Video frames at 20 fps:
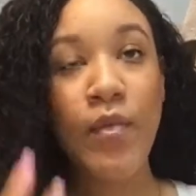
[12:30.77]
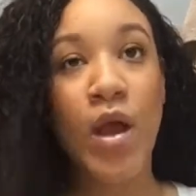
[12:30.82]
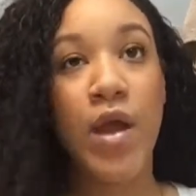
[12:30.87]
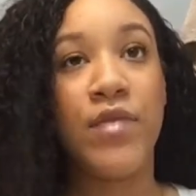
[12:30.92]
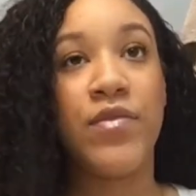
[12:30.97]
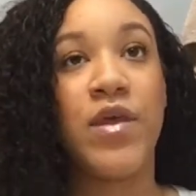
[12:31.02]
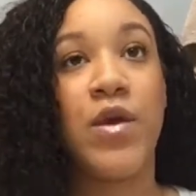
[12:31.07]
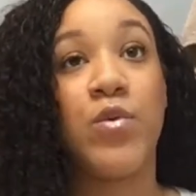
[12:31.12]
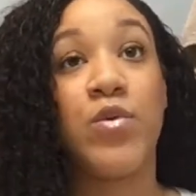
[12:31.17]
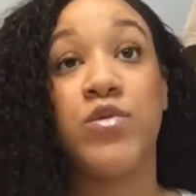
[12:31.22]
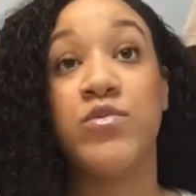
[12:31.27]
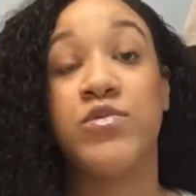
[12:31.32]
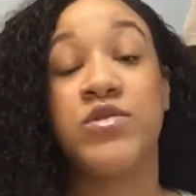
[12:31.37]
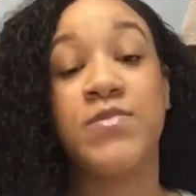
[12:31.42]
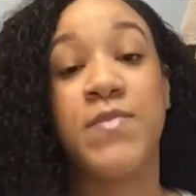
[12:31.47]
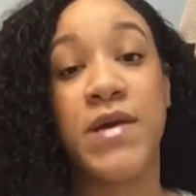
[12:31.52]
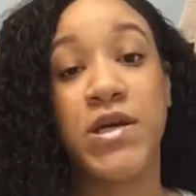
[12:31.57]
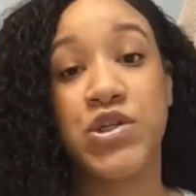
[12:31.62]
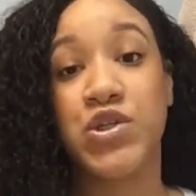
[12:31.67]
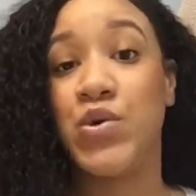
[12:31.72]
and they will
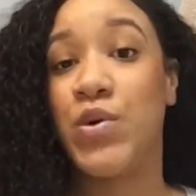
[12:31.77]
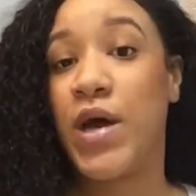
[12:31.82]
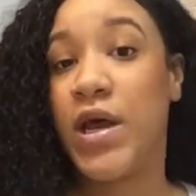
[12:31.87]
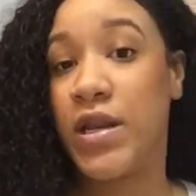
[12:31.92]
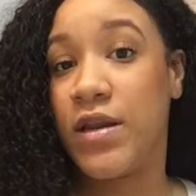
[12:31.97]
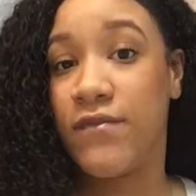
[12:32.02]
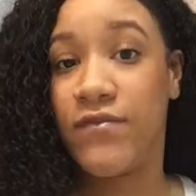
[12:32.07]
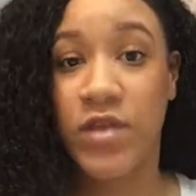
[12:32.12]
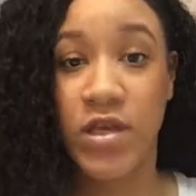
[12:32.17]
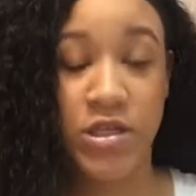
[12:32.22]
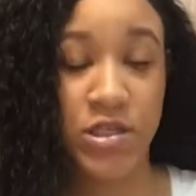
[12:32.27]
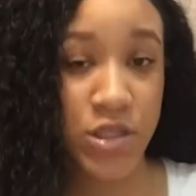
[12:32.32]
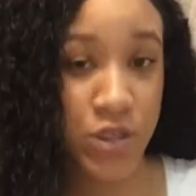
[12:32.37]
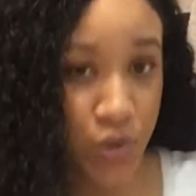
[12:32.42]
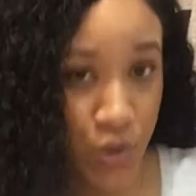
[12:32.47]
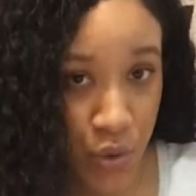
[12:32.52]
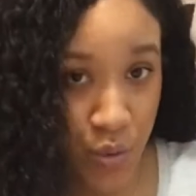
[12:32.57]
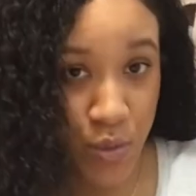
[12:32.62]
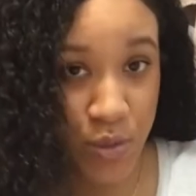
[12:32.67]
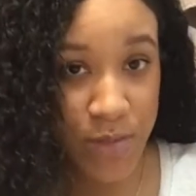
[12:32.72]
respect you. And if they still
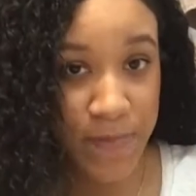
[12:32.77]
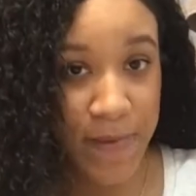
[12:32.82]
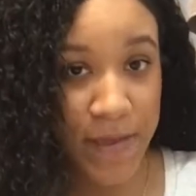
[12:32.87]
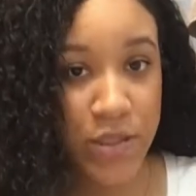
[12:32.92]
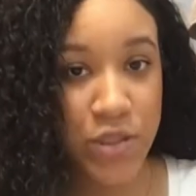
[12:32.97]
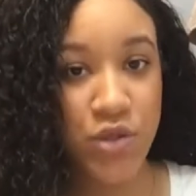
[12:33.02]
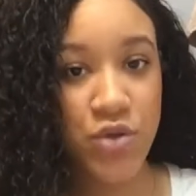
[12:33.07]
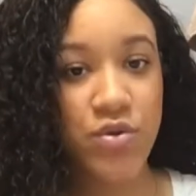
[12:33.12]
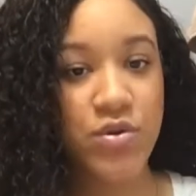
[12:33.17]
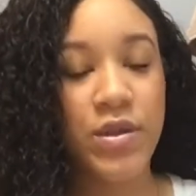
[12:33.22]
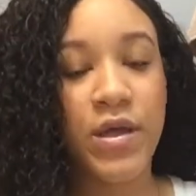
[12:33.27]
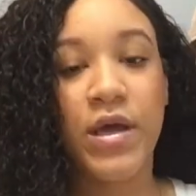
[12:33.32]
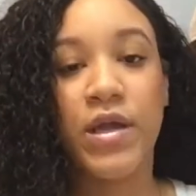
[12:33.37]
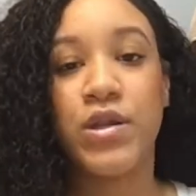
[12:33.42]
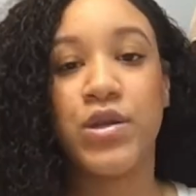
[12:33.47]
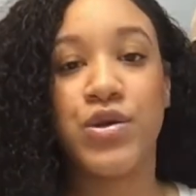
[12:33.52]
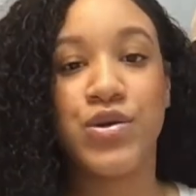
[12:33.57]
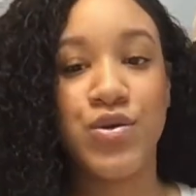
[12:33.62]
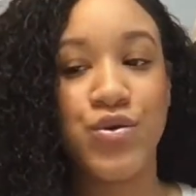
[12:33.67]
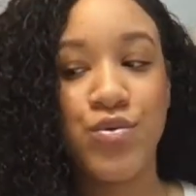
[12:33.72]
don't respect you,
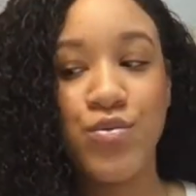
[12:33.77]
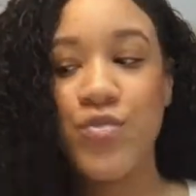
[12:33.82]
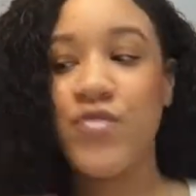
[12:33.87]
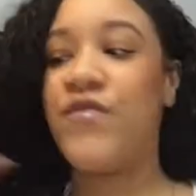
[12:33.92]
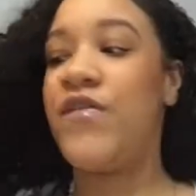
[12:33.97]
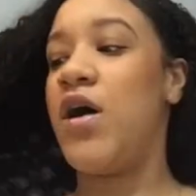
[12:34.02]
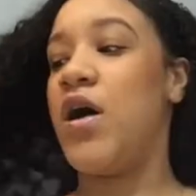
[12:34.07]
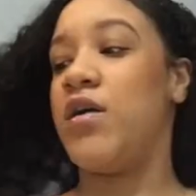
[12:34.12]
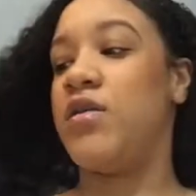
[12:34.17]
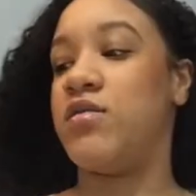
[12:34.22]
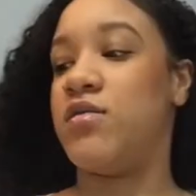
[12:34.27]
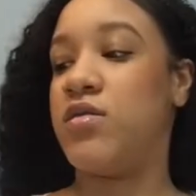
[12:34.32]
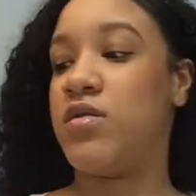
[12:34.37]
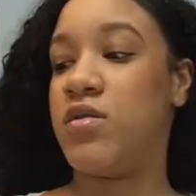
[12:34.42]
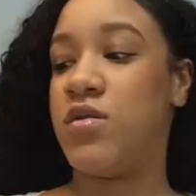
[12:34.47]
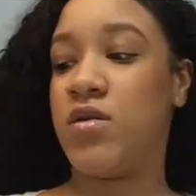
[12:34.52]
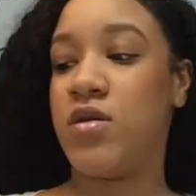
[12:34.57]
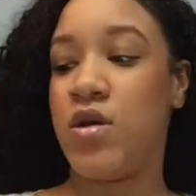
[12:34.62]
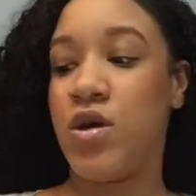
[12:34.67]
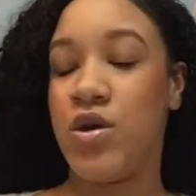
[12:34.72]
then you move on.
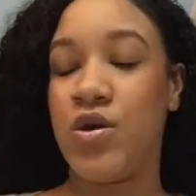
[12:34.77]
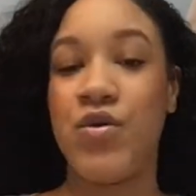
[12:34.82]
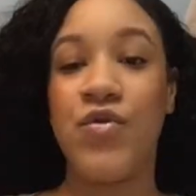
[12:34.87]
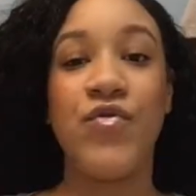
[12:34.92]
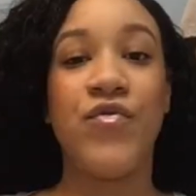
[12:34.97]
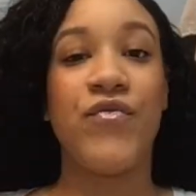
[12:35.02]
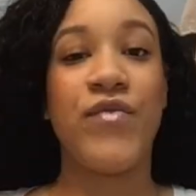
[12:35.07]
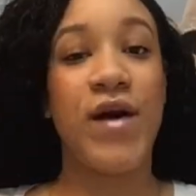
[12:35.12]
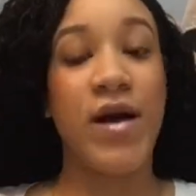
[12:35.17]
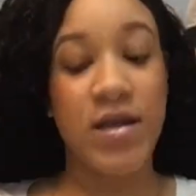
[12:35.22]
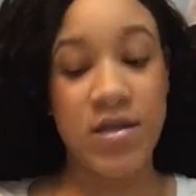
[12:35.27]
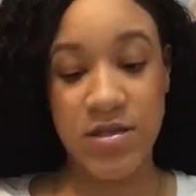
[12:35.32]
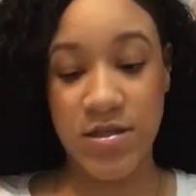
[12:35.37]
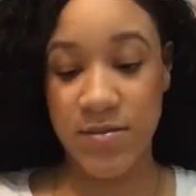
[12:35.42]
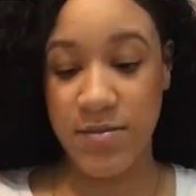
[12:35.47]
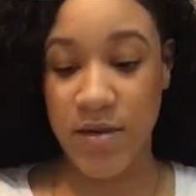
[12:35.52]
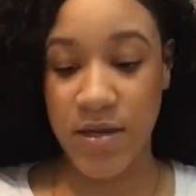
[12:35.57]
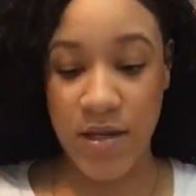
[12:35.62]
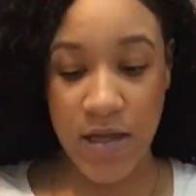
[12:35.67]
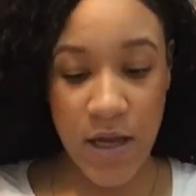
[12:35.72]
You find
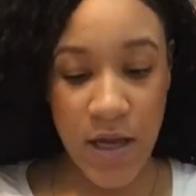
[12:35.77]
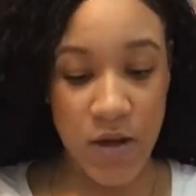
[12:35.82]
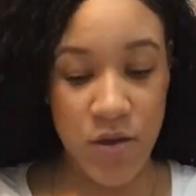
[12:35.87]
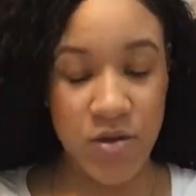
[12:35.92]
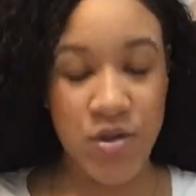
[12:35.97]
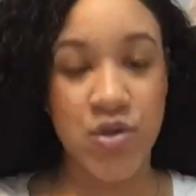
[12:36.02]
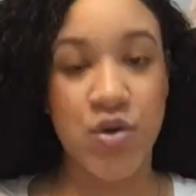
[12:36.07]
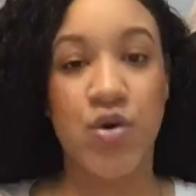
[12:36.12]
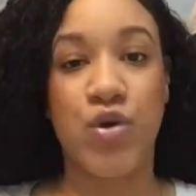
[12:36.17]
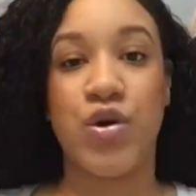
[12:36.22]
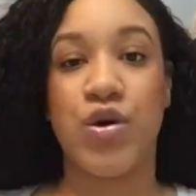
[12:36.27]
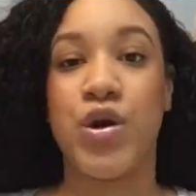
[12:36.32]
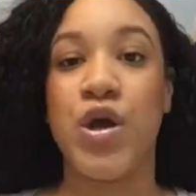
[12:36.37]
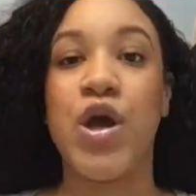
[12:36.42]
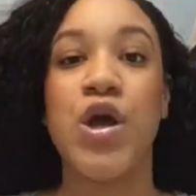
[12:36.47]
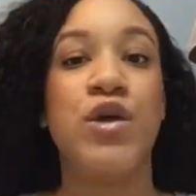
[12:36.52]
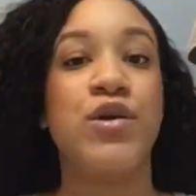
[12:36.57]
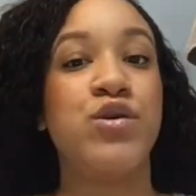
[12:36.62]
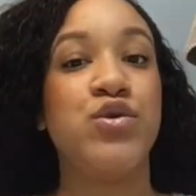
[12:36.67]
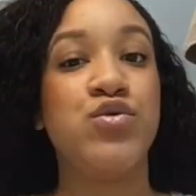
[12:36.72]
somebody else, or
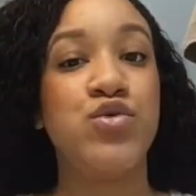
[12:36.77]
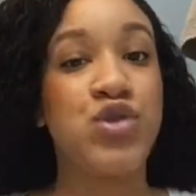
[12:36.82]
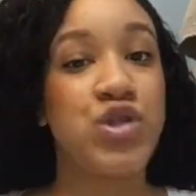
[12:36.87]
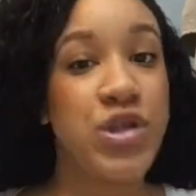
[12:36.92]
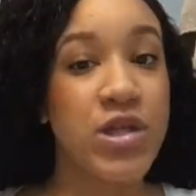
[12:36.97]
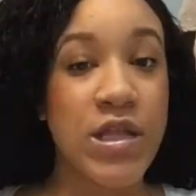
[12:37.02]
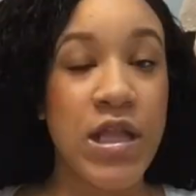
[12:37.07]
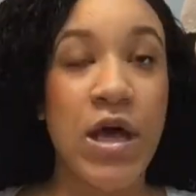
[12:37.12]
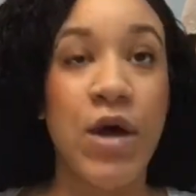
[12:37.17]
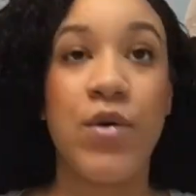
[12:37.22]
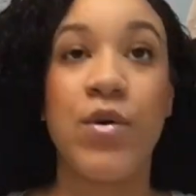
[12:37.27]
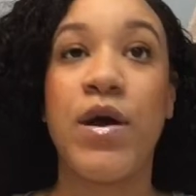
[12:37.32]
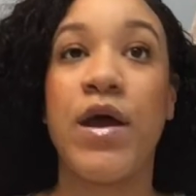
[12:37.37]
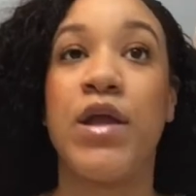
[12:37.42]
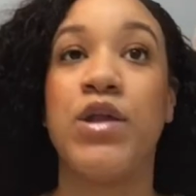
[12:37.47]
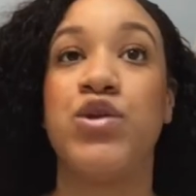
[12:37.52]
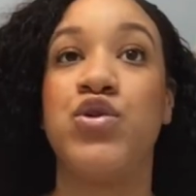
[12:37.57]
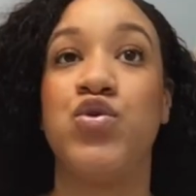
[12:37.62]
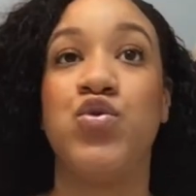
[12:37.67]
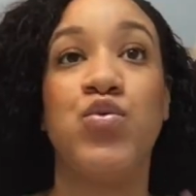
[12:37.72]
you chill out
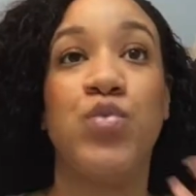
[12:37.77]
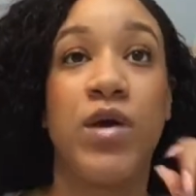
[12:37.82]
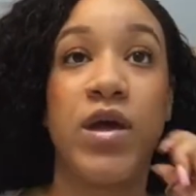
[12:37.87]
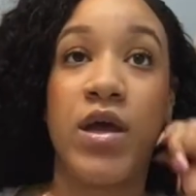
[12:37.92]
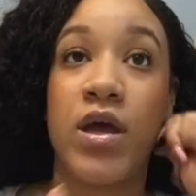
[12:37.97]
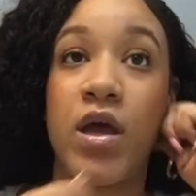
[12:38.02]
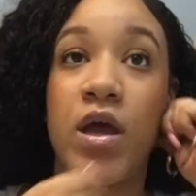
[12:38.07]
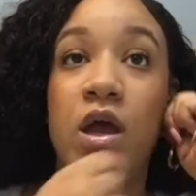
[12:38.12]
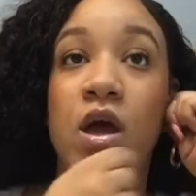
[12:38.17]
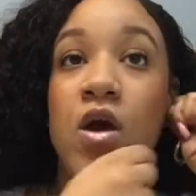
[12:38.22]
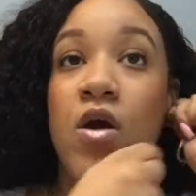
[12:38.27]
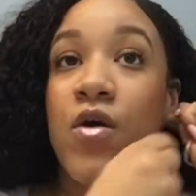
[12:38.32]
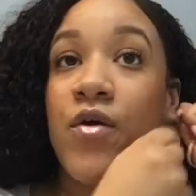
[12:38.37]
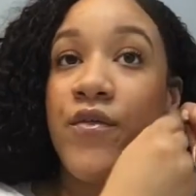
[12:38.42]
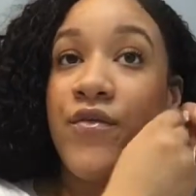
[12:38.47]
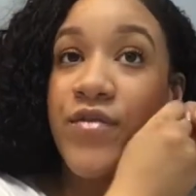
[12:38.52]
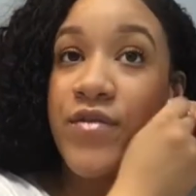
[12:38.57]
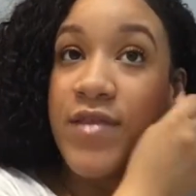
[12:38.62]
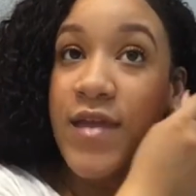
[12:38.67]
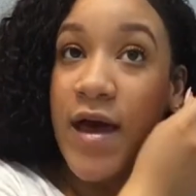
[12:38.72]
and you wait
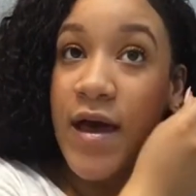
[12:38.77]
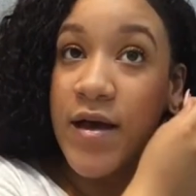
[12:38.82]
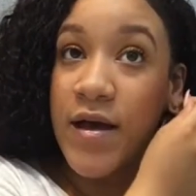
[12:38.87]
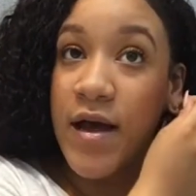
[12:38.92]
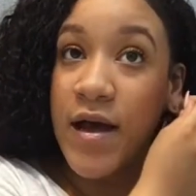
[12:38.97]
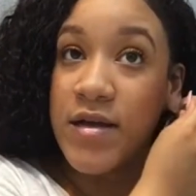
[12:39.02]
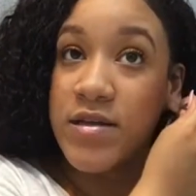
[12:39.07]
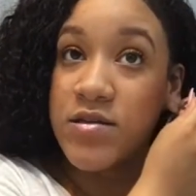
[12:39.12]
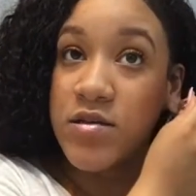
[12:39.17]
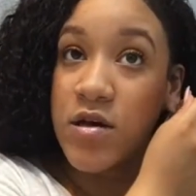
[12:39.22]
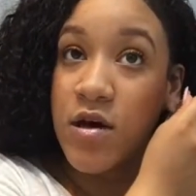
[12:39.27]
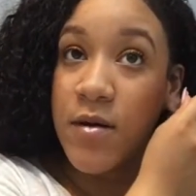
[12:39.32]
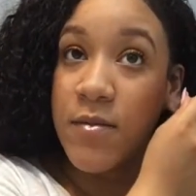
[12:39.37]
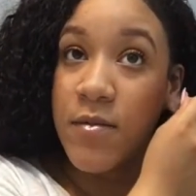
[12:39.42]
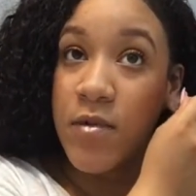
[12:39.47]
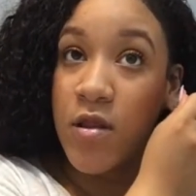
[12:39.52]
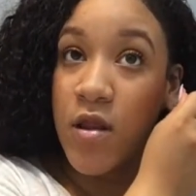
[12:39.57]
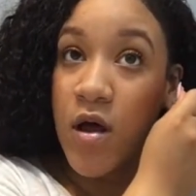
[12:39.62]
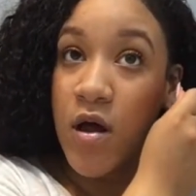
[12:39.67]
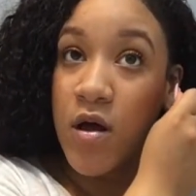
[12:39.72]
for that guy to
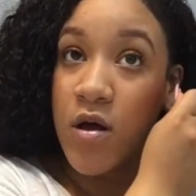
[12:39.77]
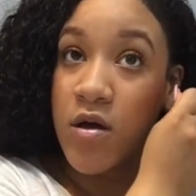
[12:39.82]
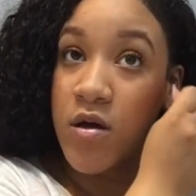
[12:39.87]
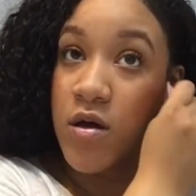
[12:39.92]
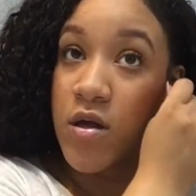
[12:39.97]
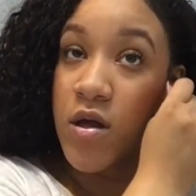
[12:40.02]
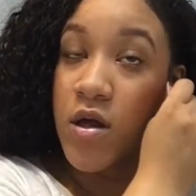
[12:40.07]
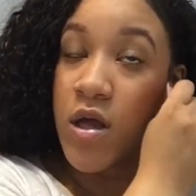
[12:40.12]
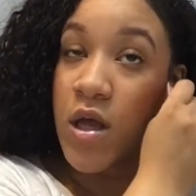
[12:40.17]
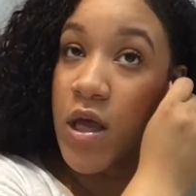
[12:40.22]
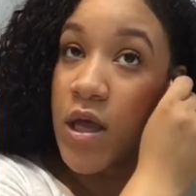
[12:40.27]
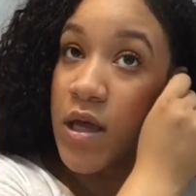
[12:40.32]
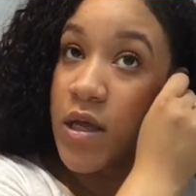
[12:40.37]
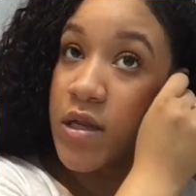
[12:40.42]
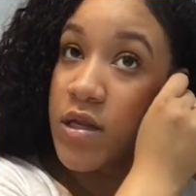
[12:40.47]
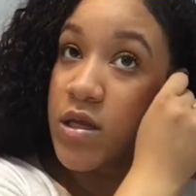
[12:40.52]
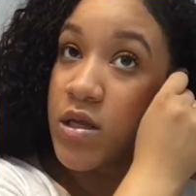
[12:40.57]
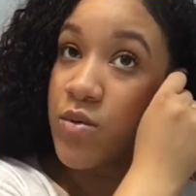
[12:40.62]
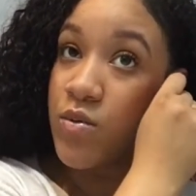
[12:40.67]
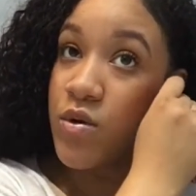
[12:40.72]
come along,
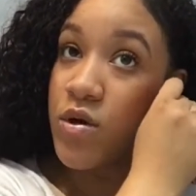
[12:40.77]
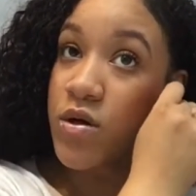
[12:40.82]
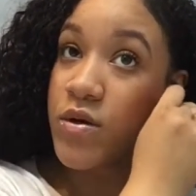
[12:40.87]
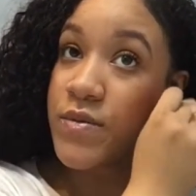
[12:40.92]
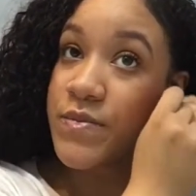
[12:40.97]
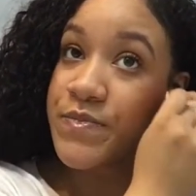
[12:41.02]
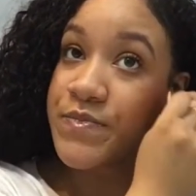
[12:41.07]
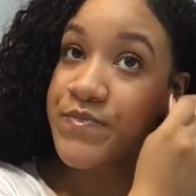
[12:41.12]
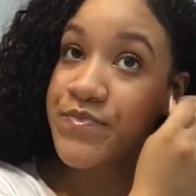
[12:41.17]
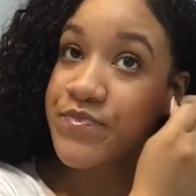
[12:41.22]
and he will.